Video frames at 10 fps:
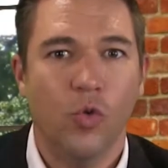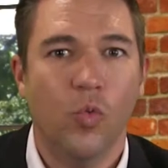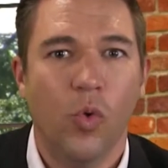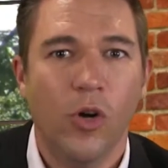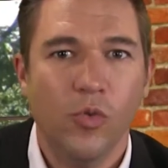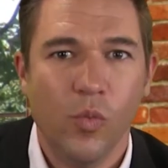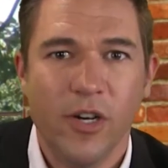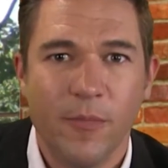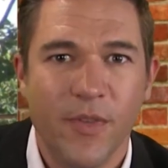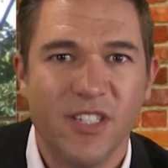won't
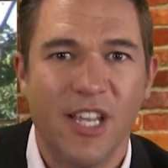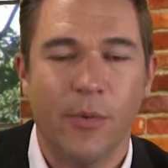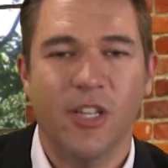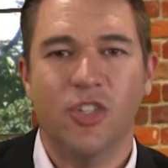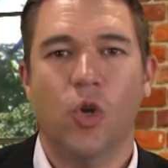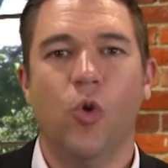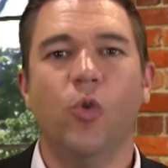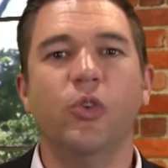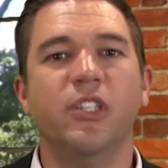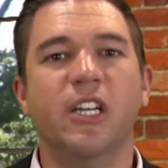want to miss that one. This
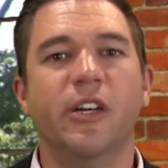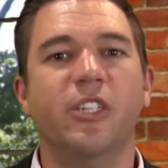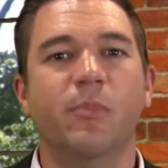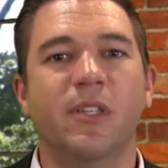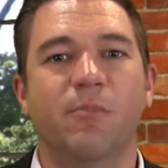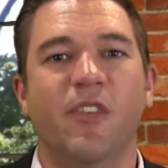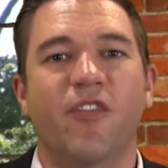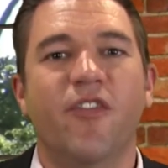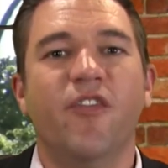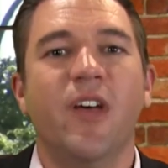whole series has been
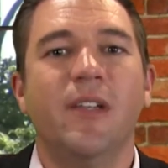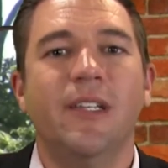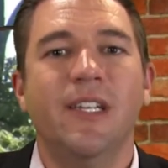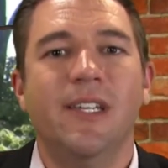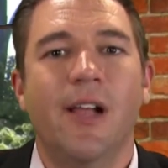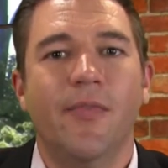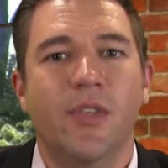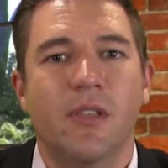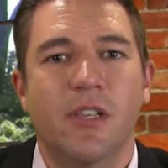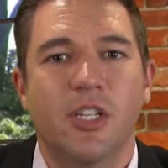funneling down
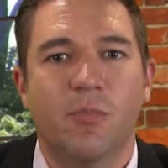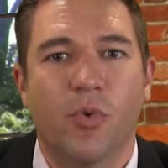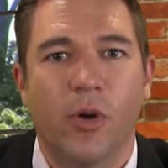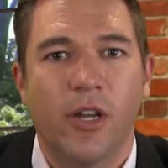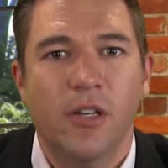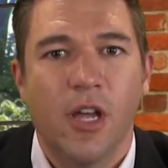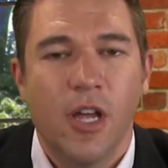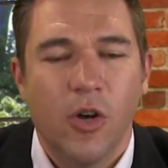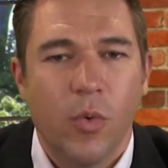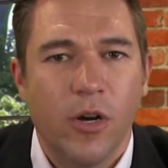to this point.
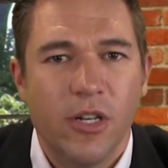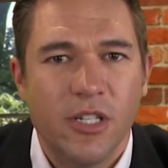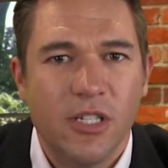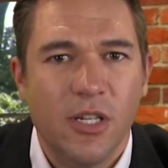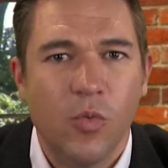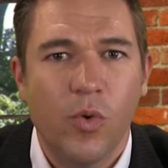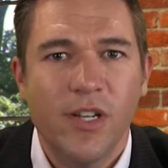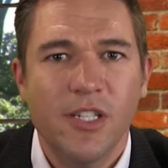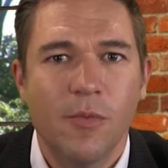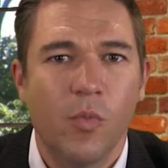We're going to see
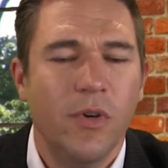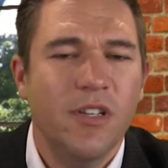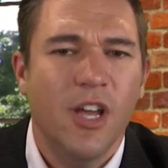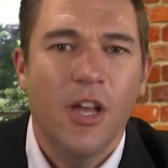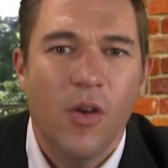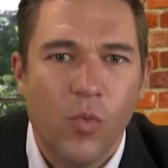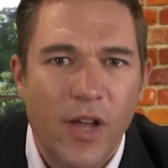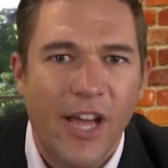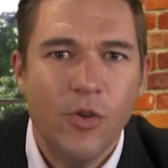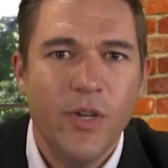
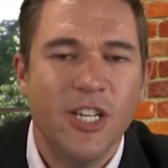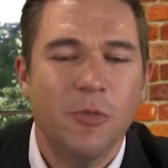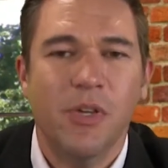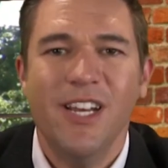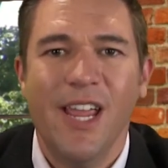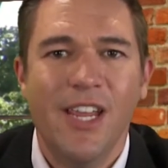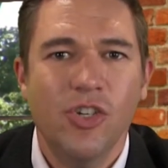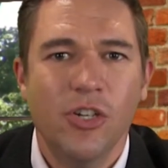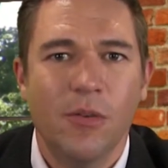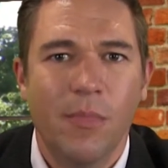how do we explain
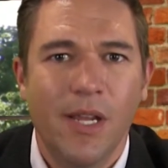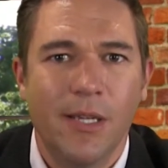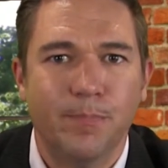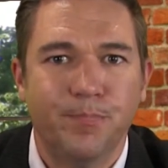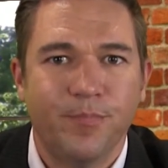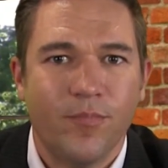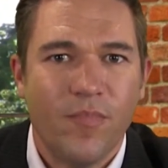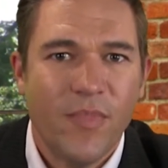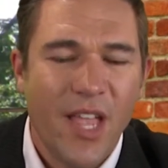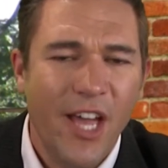ancient man?
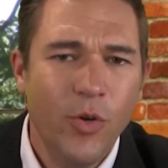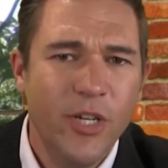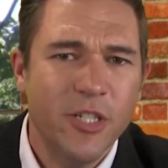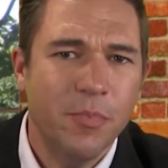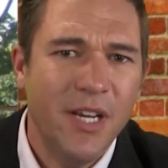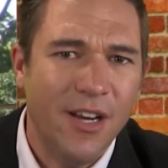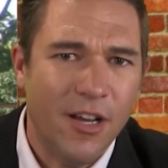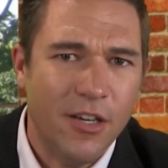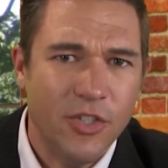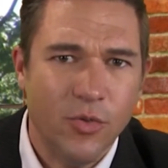How do we explain
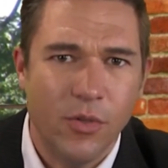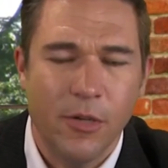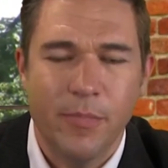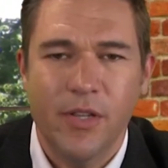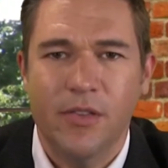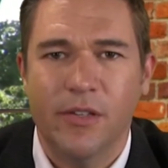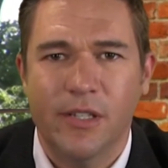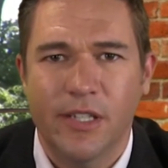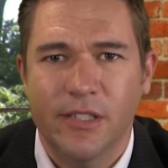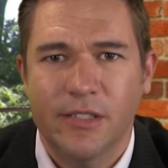
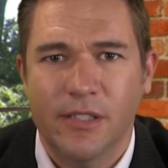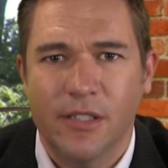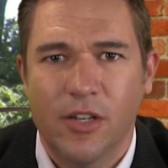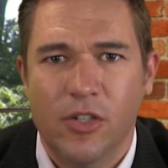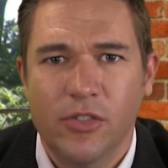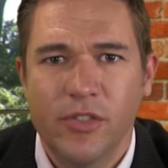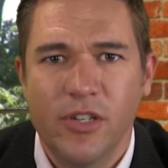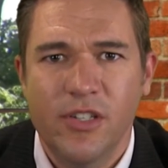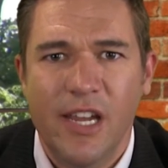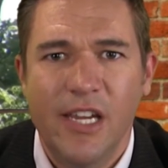Australopithecus and all
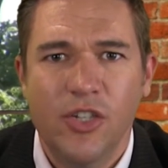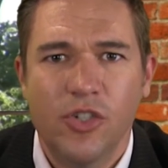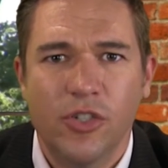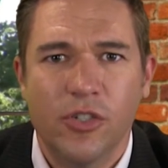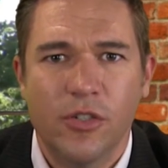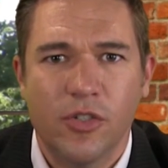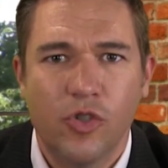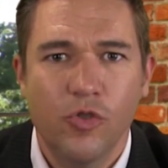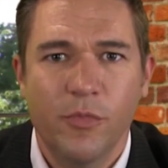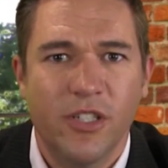these ancient
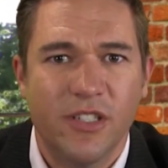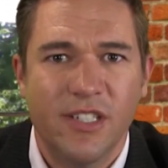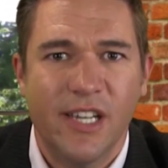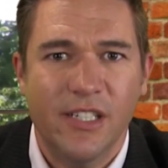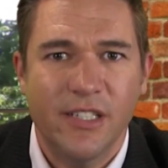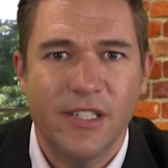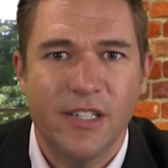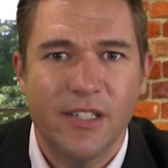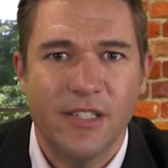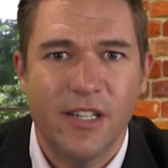human
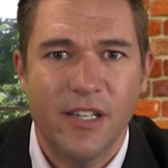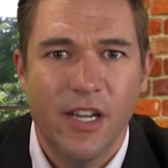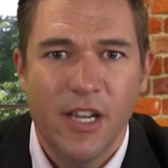skeletons that